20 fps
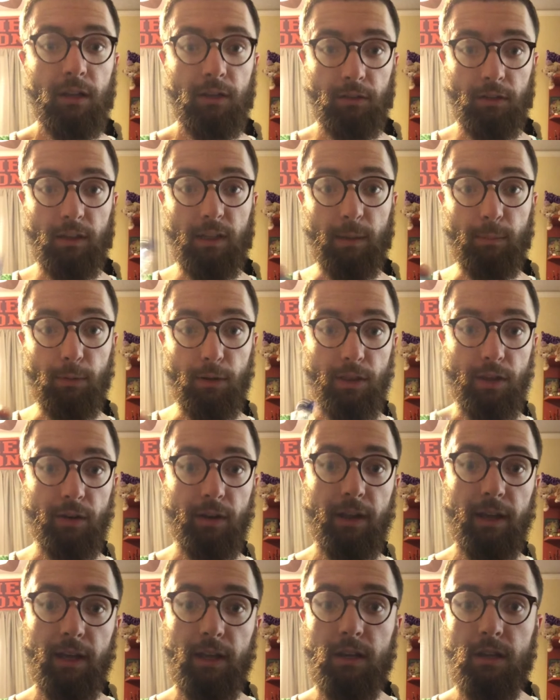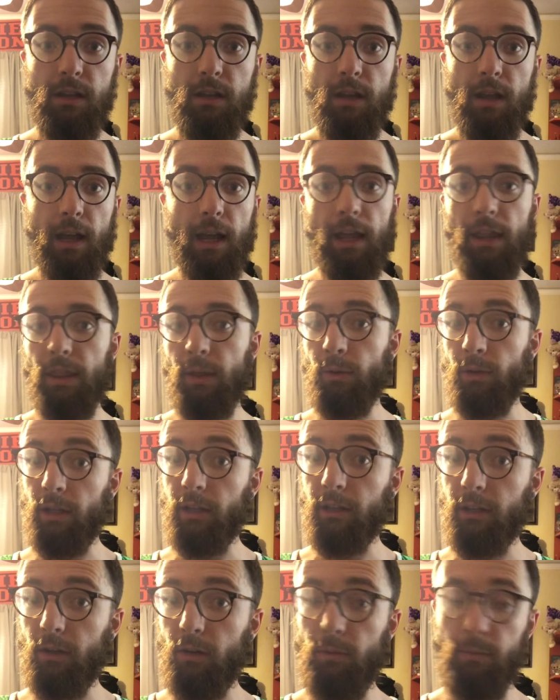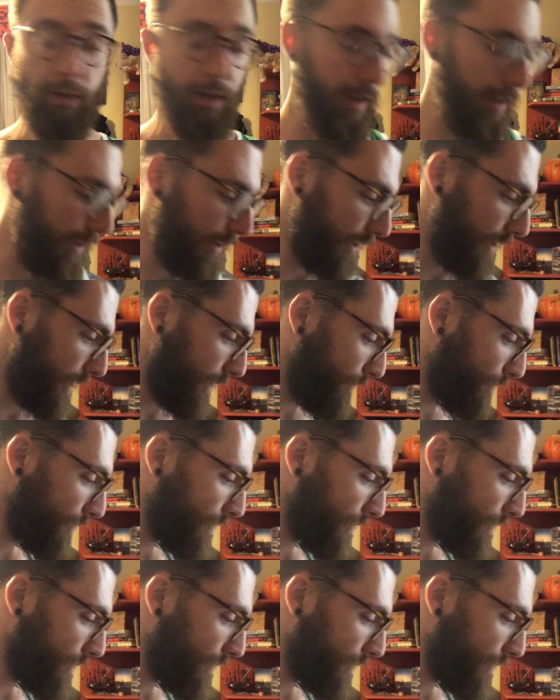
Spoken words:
to dump on their head, and they'll let go immediately.